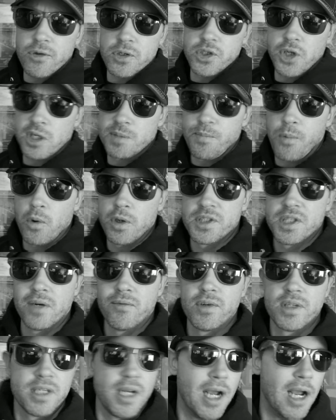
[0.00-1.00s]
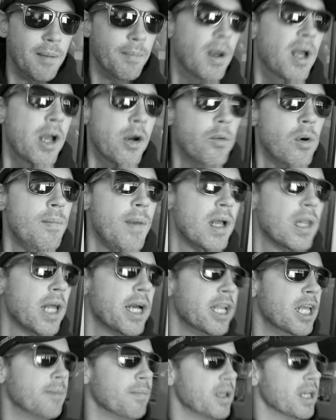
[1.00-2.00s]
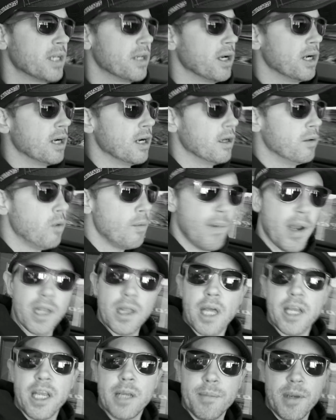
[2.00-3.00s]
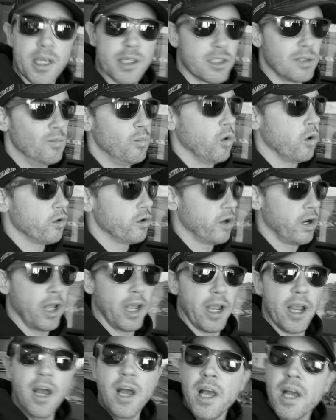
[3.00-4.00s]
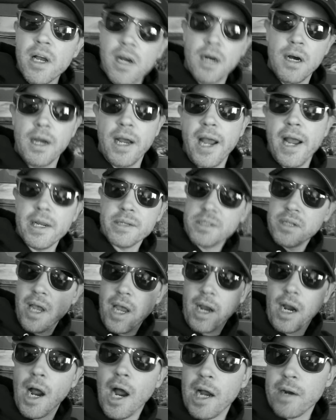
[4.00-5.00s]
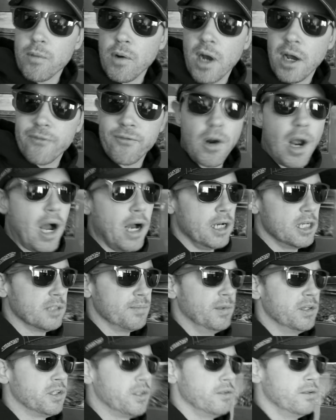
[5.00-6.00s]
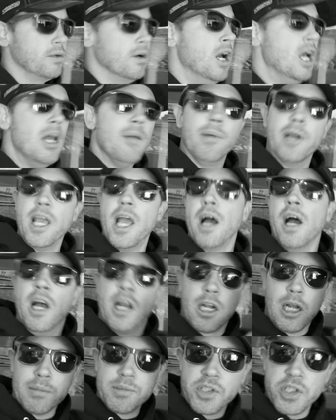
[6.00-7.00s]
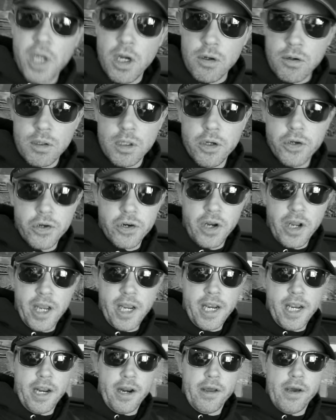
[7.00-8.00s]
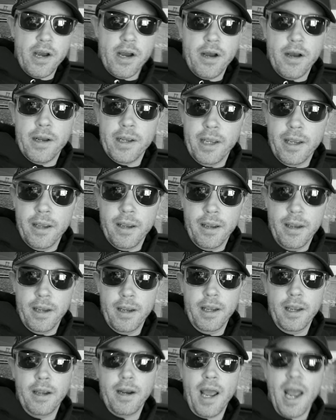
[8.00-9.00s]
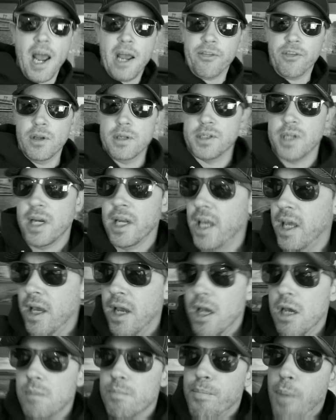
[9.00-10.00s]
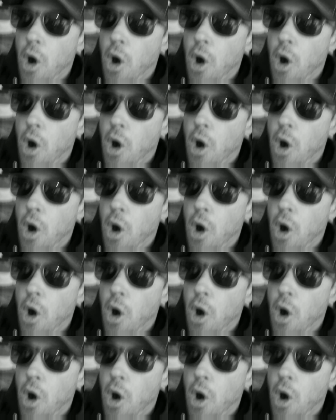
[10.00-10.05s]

for six points every time. You may let him get uh, you may let him get some work today. Uh, hashtag hot rod for high. But yeah, come see Uncle Lou today in, uh, in, in Athens, and again,